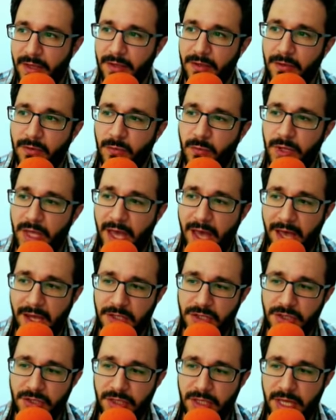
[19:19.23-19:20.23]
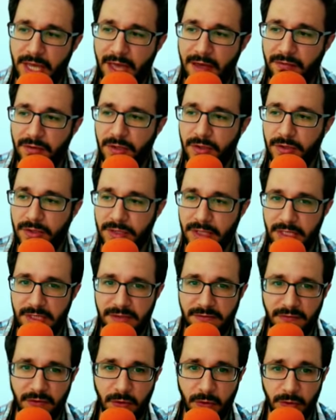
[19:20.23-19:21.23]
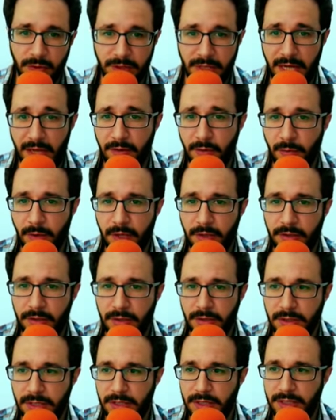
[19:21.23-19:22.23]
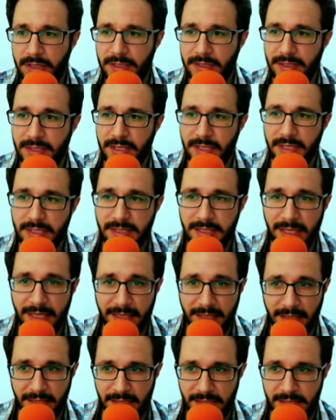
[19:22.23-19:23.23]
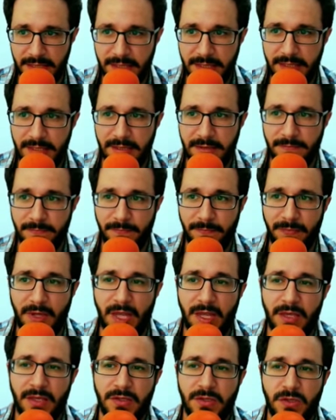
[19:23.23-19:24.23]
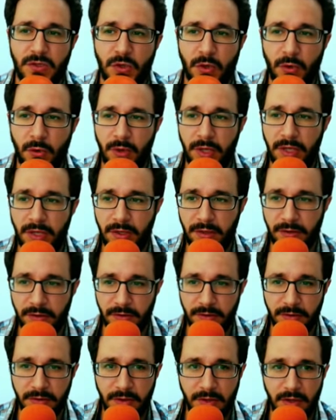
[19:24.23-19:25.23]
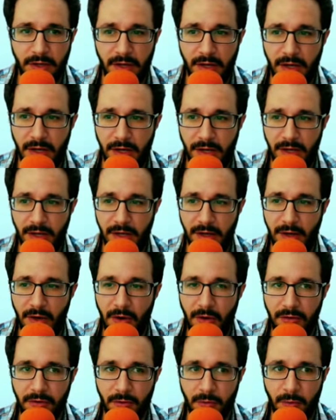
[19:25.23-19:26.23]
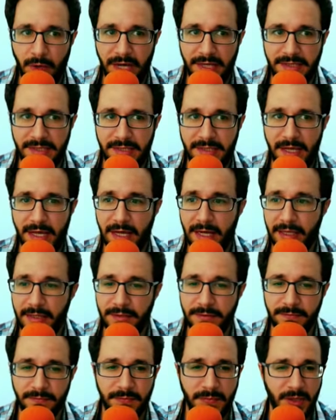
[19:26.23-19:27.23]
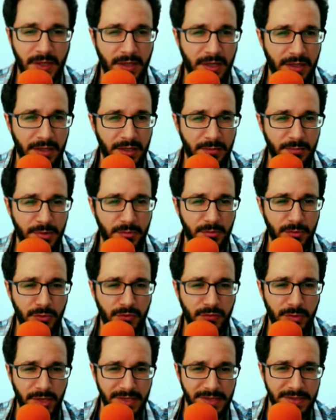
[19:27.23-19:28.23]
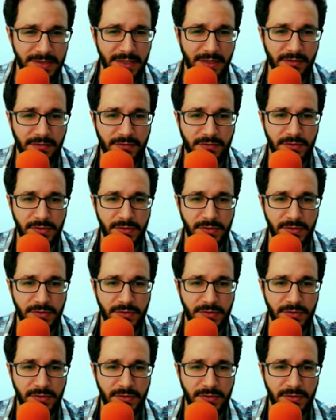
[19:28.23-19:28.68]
we actually have here ten sfirot. Another way to look at it is like this. So here uh, on the right side, uh, let me move myself for a